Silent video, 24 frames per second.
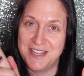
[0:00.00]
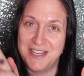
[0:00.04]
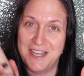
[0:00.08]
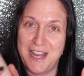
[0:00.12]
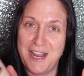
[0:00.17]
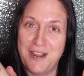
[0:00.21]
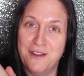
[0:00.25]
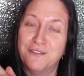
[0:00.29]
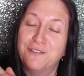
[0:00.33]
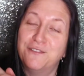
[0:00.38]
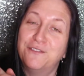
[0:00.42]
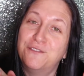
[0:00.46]
in
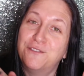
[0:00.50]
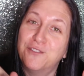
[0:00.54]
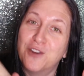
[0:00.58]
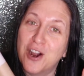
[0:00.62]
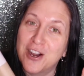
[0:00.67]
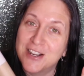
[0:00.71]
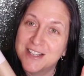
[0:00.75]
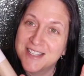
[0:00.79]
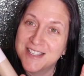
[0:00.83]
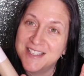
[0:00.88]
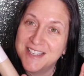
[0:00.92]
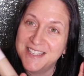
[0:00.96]
a
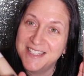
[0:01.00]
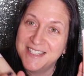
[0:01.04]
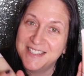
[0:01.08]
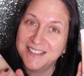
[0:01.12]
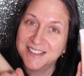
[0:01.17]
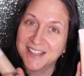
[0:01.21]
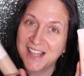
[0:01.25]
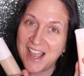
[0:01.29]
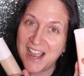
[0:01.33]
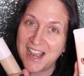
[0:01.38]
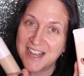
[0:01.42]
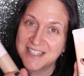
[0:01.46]
frosted
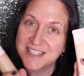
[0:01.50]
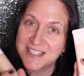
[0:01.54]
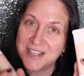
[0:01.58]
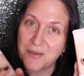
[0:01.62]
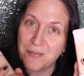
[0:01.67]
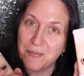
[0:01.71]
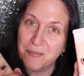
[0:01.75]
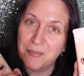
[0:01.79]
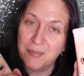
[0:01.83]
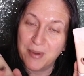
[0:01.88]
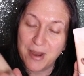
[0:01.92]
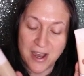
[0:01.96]
glass
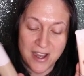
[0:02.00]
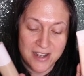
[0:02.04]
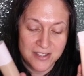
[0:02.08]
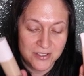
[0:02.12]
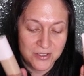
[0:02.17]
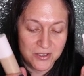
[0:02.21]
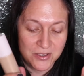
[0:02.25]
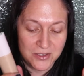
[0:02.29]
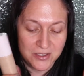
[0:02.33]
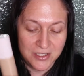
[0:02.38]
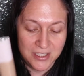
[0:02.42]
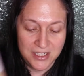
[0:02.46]

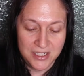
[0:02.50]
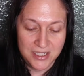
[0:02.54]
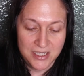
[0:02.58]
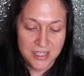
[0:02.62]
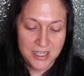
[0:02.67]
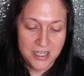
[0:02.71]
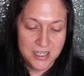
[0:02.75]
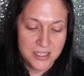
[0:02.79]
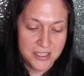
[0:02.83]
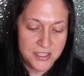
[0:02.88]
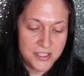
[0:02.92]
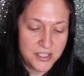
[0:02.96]
bottle.
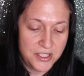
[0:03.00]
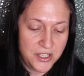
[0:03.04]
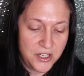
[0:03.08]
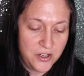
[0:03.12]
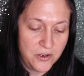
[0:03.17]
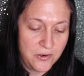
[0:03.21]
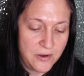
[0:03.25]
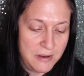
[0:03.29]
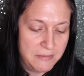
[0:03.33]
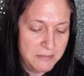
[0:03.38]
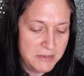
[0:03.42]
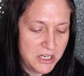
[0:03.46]

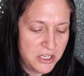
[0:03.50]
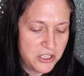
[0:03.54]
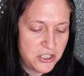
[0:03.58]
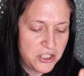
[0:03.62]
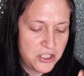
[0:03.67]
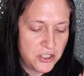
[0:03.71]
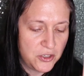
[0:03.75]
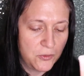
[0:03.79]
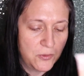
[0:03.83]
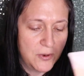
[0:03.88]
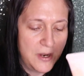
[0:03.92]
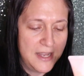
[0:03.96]
So I'm not
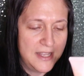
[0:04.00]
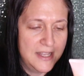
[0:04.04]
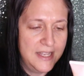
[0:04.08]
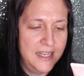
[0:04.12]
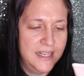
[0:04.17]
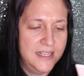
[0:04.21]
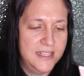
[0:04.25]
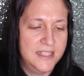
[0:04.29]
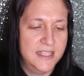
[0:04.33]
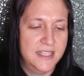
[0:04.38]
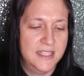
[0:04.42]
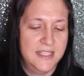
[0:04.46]
sure why
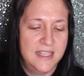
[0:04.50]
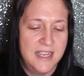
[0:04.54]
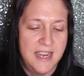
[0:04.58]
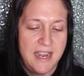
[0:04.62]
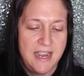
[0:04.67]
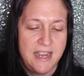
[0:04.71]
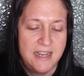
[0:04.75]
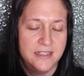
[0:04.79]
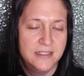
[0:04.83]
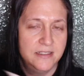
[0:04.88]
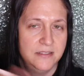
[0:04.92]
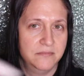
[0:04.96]
they did
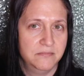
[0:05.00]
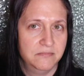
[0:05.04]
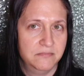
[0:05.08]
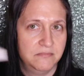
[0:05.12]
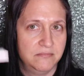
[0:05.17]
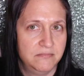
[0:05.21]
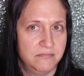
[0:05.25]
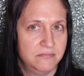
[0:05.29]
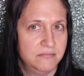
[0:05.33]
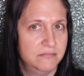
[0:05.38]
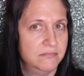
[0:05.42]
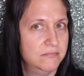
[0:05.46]
that.
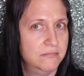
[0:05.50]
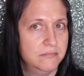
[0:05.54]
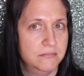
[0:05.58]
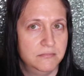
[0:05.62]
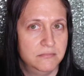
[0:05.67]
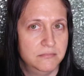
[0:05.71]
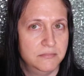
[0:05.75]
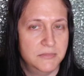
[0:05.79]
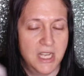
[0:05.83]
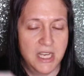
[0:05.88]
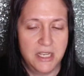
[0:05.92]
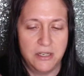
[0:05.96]

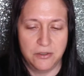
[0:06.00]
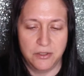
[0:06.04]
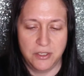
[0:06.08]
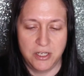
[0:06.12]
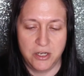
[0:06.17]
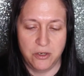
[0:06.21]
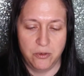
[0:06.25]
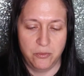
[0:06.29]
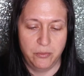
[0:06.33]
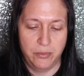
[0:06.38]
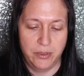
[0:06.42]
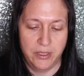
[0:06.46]
I don't
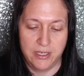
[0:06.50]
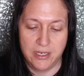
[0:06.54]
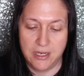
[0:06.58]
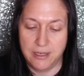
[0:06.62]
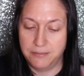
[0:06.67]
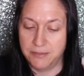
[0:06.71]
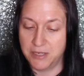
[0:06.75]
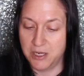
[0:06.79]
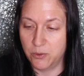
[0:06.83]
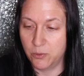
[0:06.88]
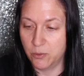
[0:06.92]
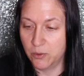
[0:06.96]
know, but
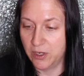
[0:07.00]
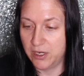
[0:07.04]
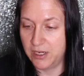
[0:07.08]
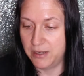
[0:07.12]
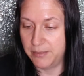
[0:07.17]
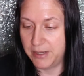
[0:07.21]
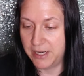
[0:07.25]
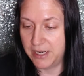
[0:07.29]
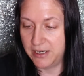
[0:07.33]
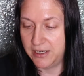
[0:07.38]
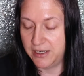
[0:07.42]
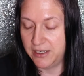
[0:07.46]
I'm not worried
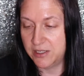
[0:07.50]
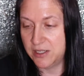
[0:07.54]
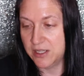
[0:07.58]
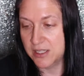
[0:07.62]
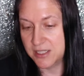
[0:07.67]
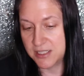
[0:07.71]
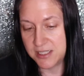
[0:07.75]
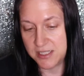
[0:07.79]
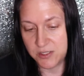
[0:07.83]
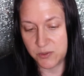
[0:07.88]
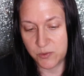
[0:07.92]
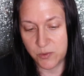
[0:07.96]
about it.
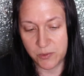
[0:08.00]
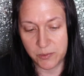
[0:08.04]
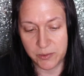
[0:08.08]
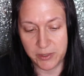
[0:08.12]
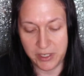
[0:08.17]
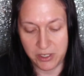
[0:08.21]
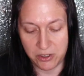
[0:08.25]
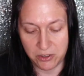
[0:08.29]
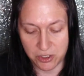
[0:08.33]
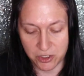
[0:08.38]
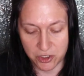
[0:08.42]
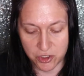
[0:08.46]
This is what we're
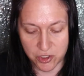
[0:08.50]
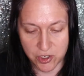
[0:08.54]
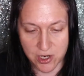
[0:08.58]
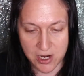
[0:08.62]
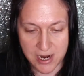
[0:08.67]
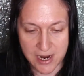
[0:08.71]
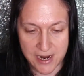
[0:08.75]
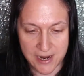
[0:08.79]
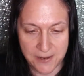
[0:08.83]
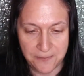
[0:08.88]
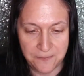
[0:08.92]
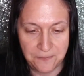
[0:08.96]
here to
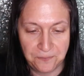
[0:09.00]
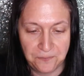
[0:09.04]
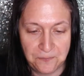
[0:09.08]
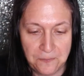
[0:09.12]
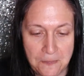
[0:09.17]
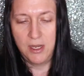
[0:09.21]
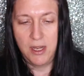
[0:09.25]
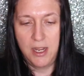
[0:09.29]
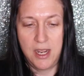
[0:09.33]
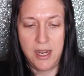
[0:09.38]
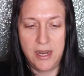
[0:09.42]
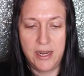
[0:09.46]
try.
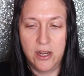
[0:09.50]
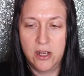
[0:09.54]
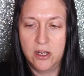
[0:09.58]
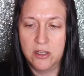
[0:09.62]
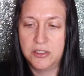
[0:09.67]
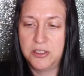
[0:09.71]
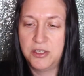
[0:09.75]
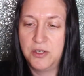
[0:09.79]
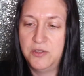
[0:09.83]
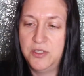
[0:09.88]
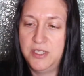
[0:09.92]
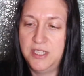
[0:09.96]
I
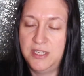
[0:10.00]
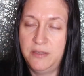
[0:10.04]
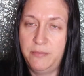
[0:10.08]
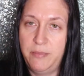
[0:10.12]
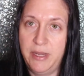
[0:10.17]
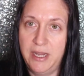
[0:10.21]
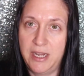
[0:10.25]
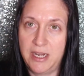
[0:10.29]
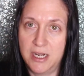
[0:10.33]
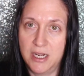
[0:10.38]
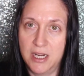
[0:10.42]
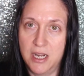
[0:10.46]
also did
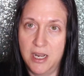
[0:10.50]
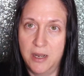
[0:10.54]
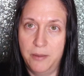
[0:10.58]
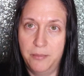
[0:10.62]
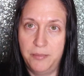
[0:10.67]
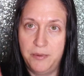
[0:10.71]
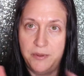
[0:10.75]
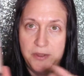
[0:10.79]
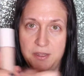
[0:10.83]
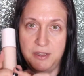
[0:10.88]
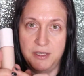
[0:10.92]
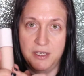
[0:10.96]
pick
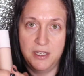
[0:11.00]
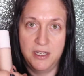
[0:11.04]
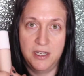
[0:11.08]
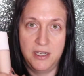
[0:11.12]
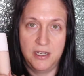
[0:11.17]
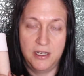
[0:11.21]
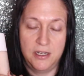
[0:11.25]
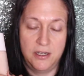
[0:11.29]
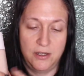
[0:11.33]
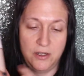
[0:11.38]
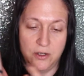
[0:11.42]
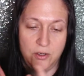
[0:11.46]
up
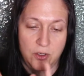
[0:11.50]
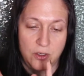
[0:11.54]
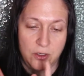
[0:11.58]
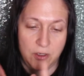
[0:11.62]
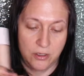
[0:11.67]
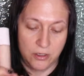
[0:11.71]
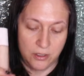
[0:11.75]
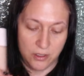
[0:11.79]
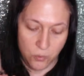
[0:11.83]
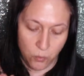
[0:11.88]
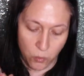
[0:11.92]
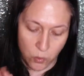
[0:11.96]
the
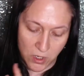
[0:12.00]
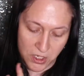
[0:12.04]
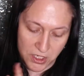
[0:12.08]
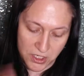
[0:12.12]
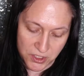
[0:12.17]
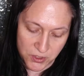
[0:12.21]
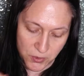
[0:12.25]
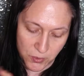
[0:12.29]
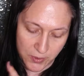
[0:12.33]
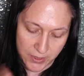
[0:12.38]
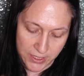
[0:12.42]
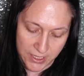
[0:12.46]

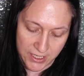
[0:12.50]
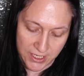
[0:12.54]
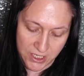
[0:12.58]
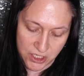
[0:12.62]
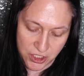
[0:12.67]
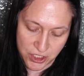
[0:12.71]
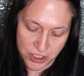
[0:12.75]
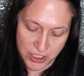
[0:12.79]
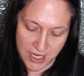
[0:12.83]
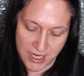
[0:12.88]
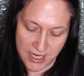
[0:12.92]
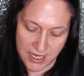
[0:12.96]
120
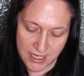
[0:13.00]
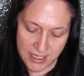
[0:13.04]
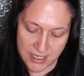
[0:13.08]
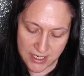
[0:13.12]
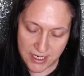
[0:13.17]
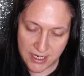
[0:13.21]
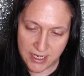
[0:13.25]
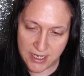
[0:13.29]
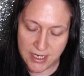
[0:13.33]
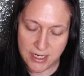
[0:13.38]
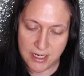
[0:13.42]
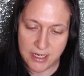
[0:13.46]
shade
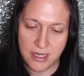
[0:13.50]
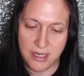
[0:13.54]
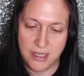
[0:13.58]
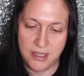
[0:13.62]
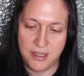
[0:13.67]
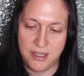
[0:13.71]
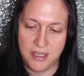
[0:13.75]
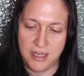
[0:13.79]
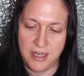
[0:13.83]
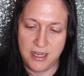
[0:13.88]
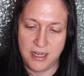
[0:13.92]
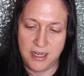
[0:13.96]

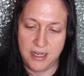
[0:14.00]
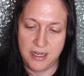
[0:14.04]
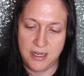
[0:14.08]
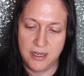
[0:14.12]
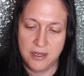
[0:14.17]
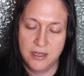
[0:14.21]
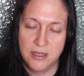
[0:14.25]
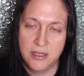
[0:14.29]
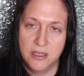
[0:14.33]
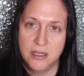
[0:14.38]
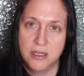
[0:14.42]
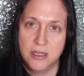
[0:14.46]
in the